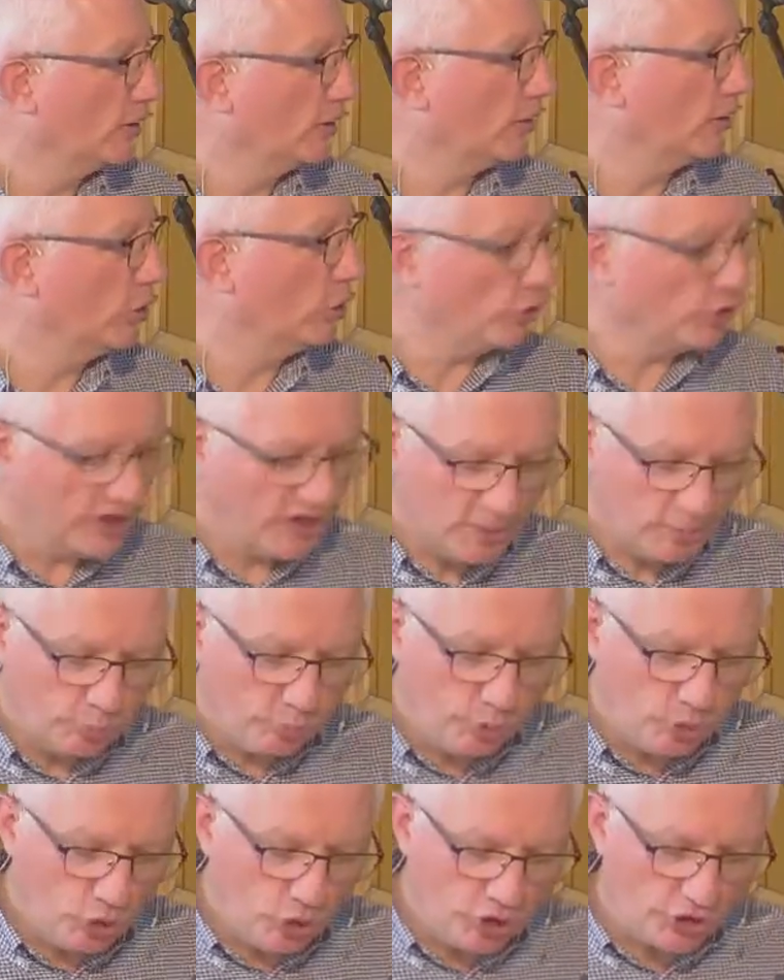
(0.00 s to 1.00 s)
God had
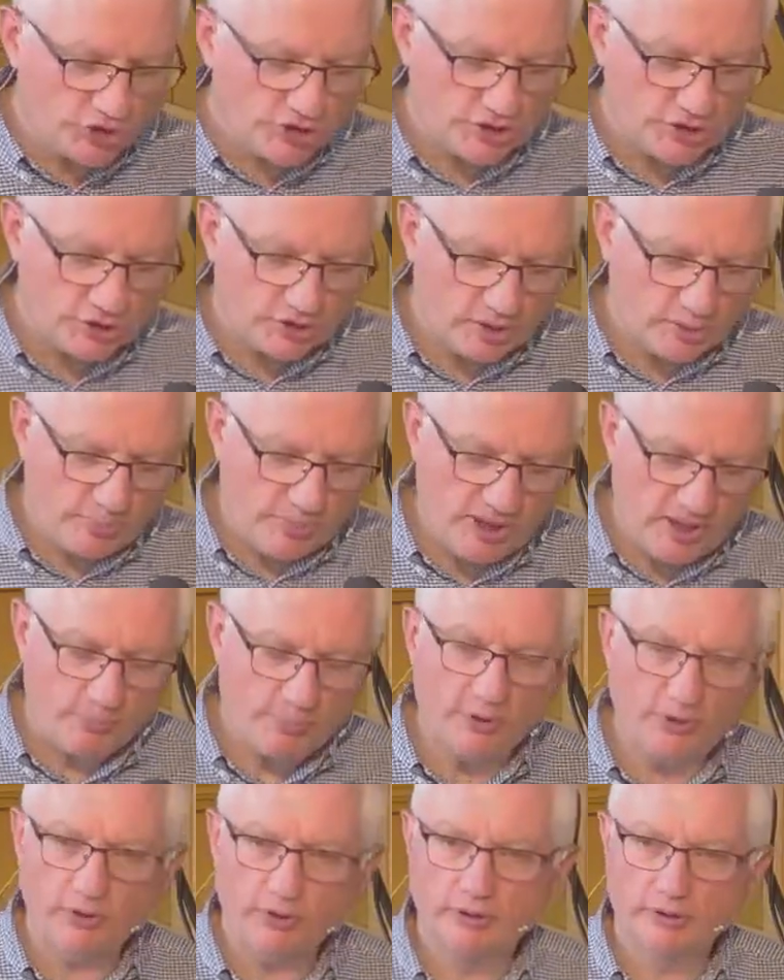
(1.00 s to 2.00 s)
brought the
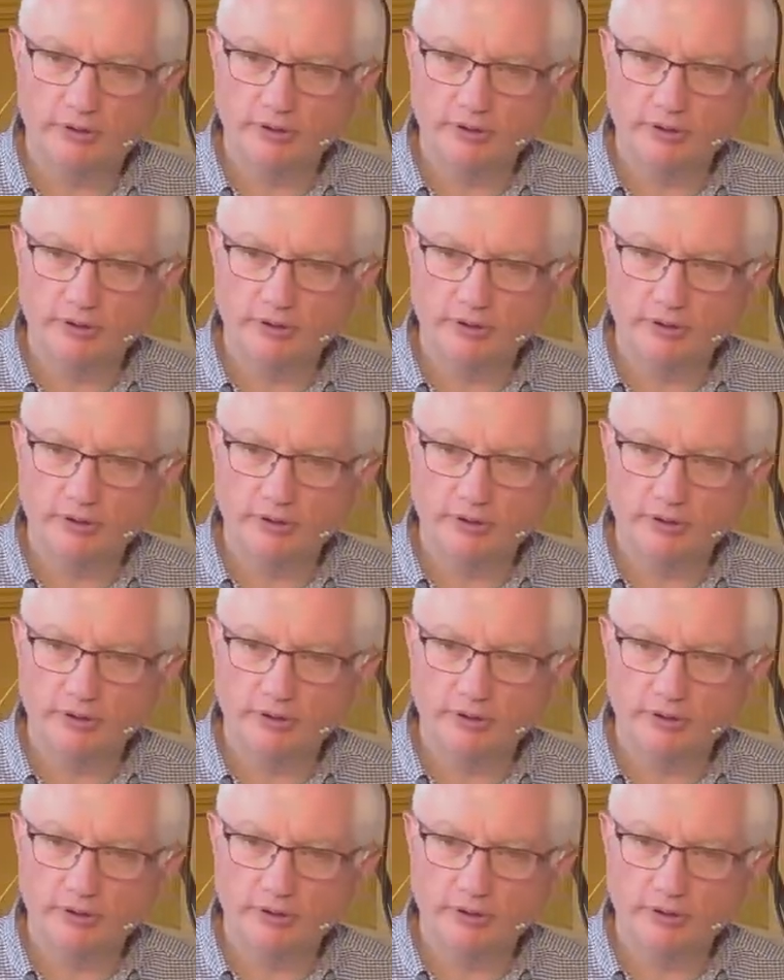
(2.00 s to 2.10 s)
people,